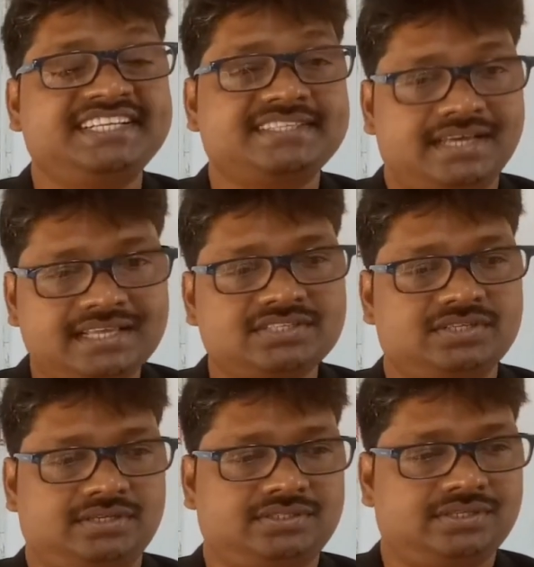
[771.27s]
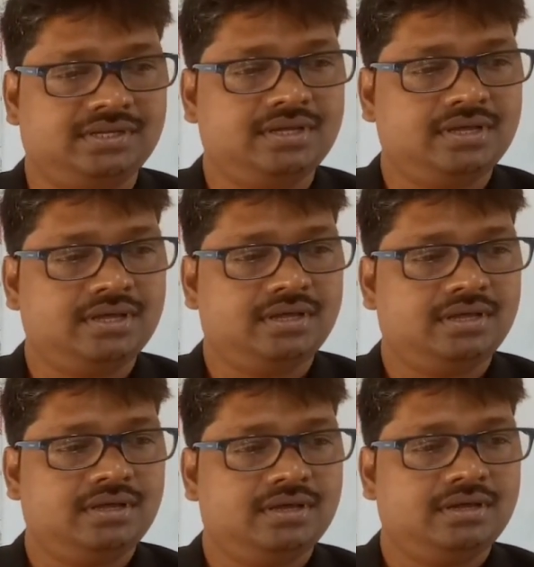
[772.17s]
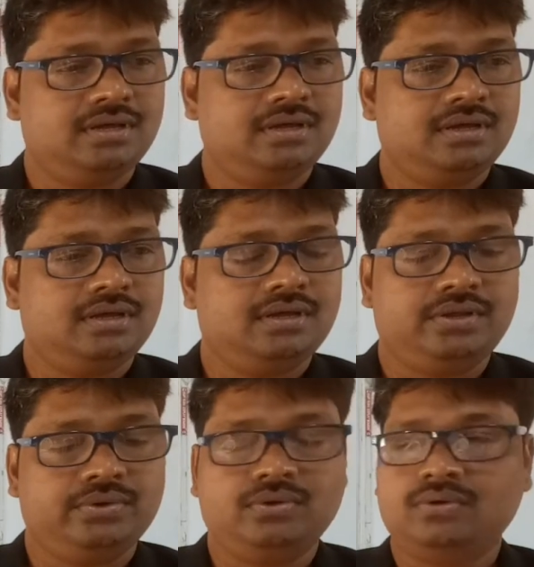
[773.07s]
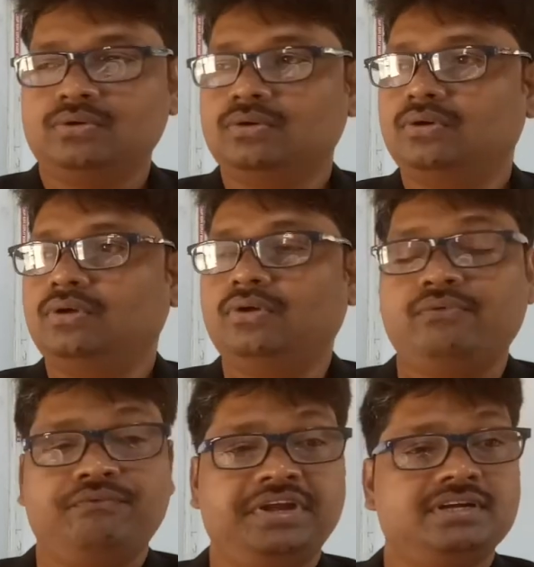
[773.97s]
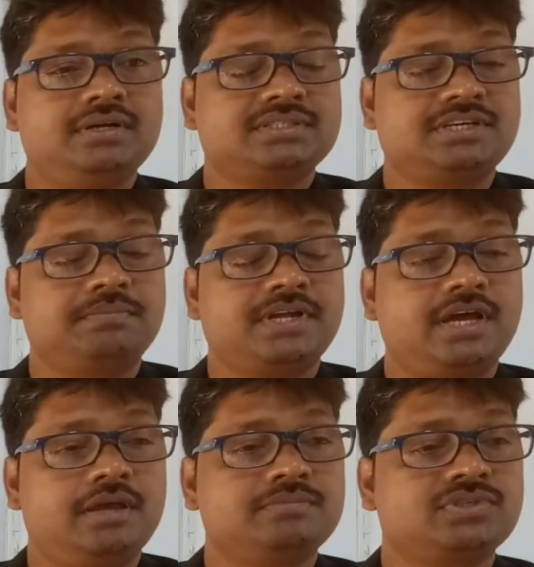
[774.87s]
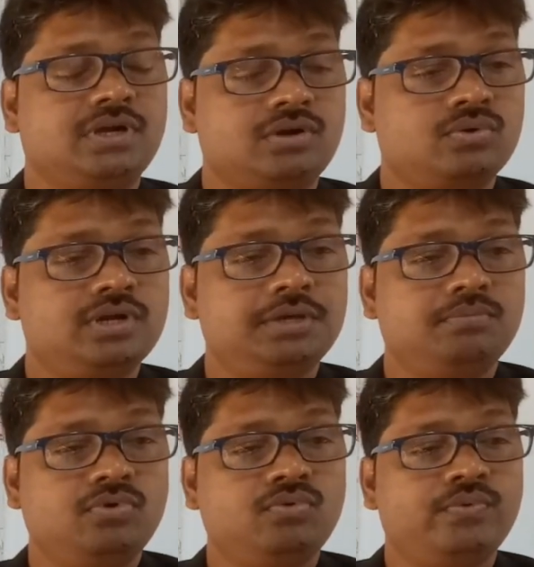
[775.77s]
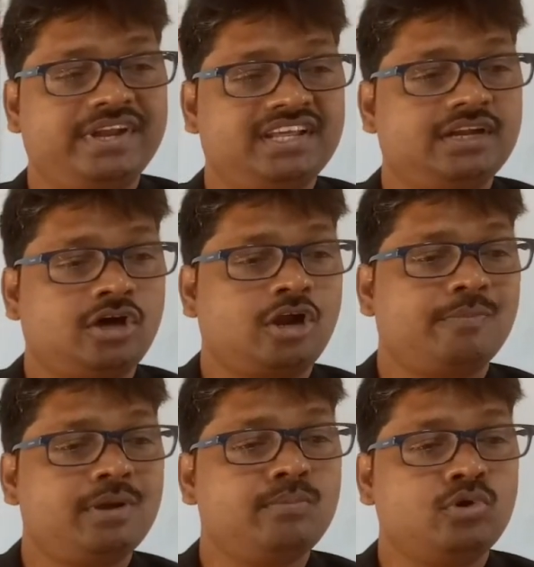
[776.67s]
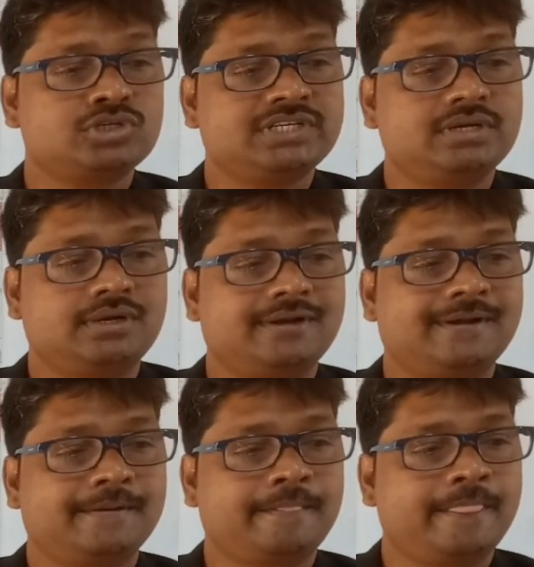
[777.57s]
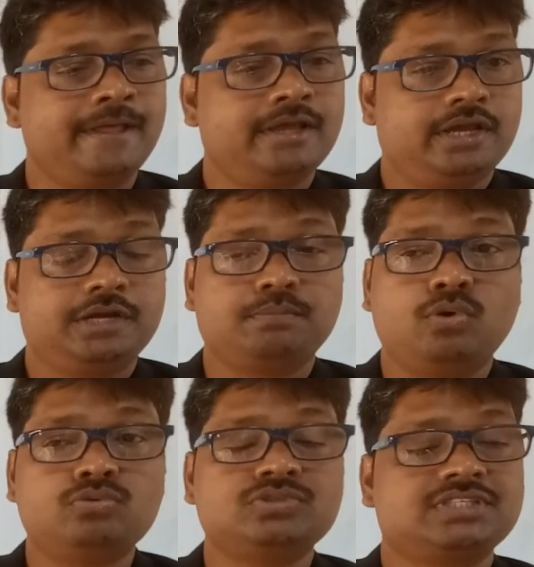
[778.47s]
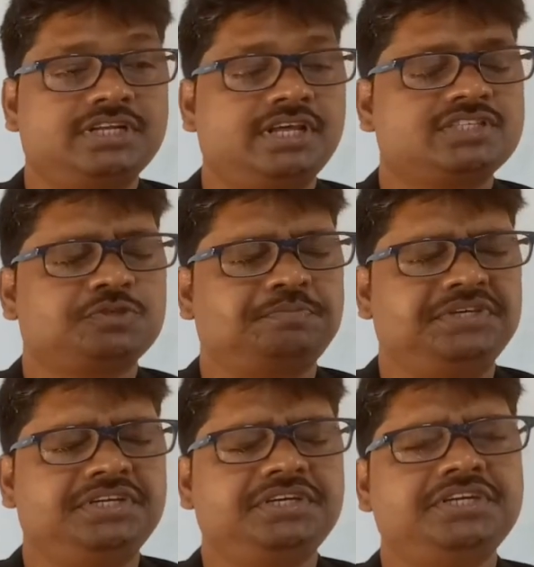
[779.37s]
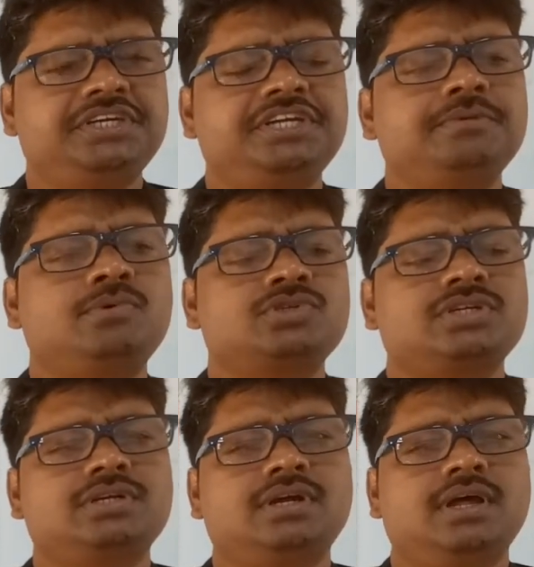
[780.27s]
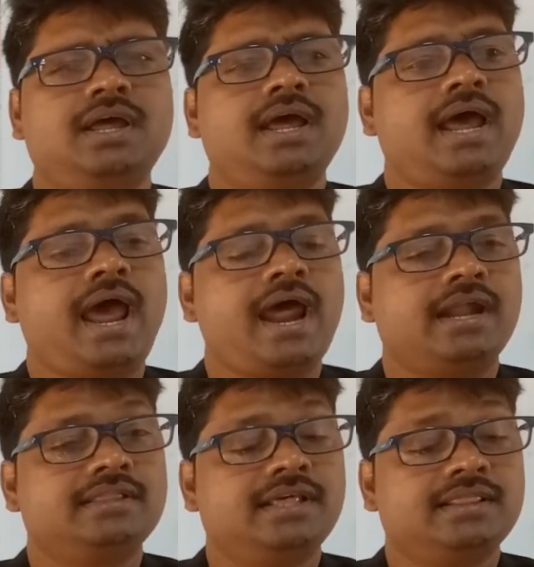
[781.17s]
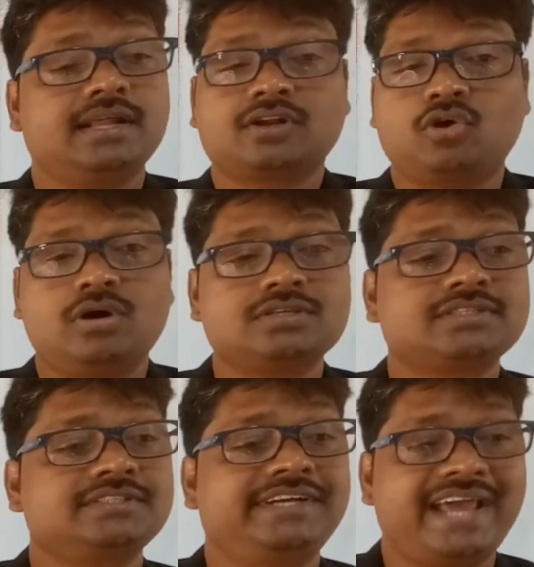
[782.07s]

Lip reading: disasters, you know, wind sometimes not only move in a normal motion, it moves in a speedy motion, and then that causes